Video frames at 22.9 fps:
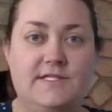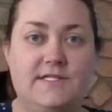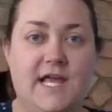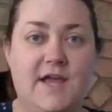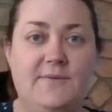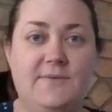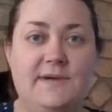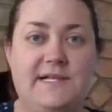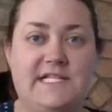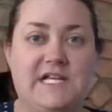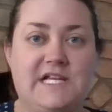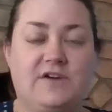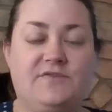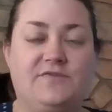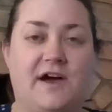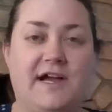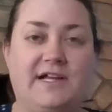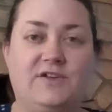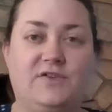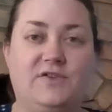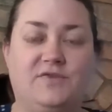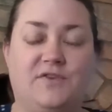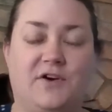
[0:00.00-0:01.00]
So it's our
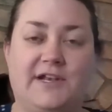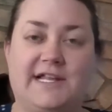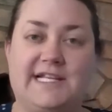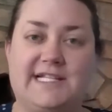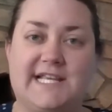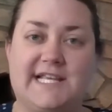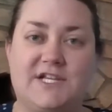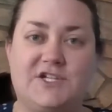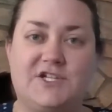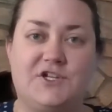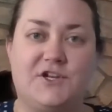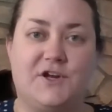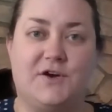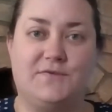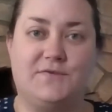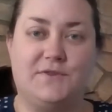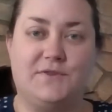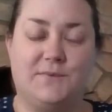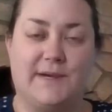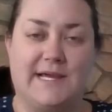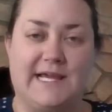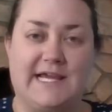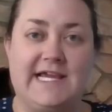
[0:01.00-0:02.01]
final phonics session
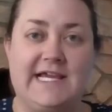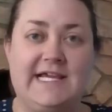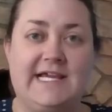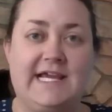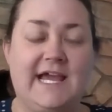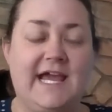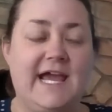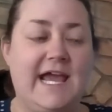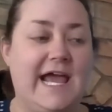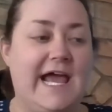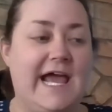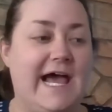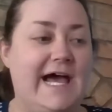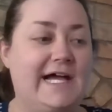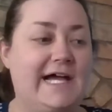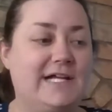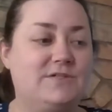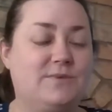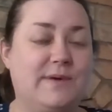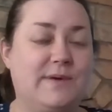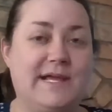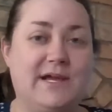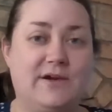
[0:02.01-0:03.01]
of the week,
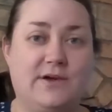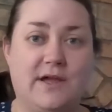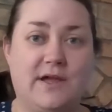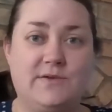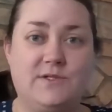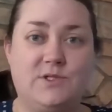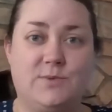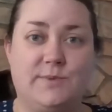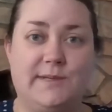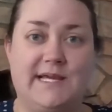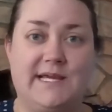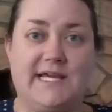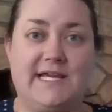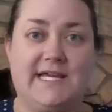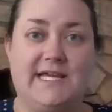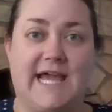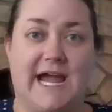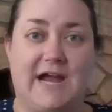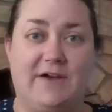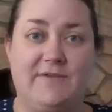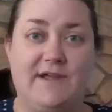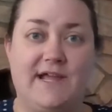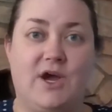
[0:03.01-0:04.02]
and we are going to be
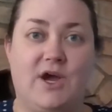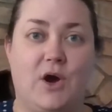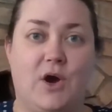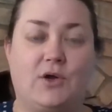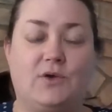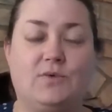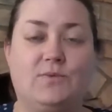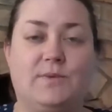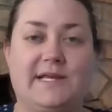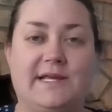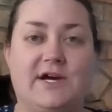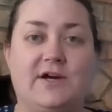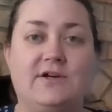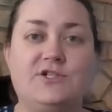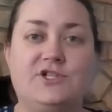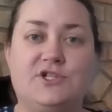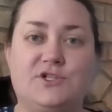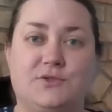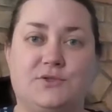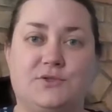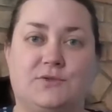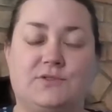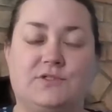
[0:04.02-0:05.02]
carrying on with our
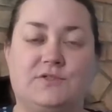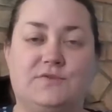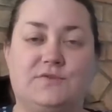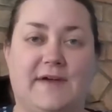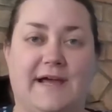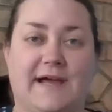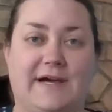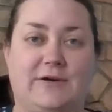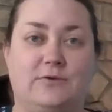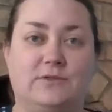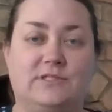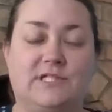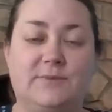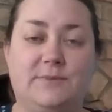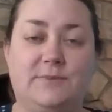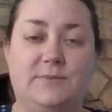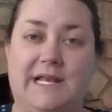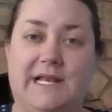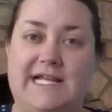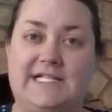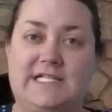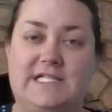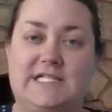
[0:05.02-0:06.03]
short vowel
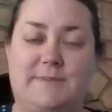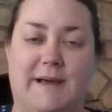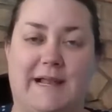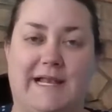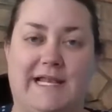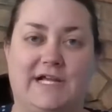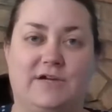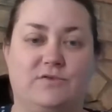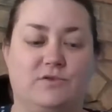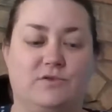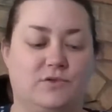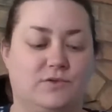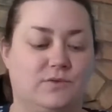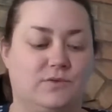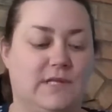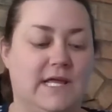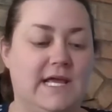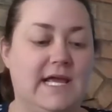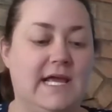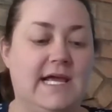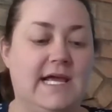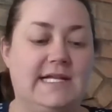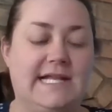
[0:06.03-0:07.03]
doublet spelling rule.
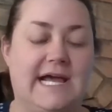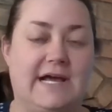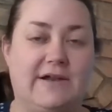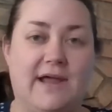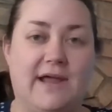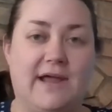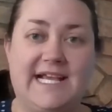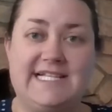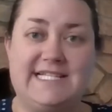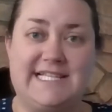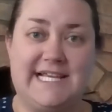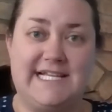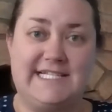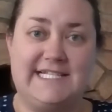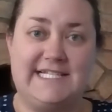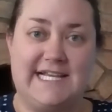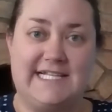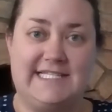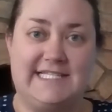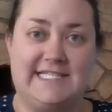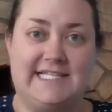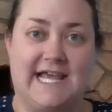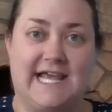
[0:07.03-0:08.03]
Now, like I said
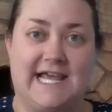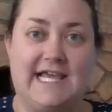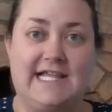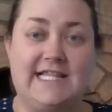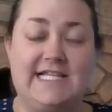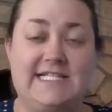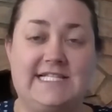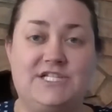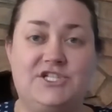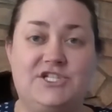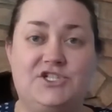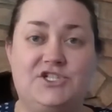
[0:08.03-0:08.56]
yesterday,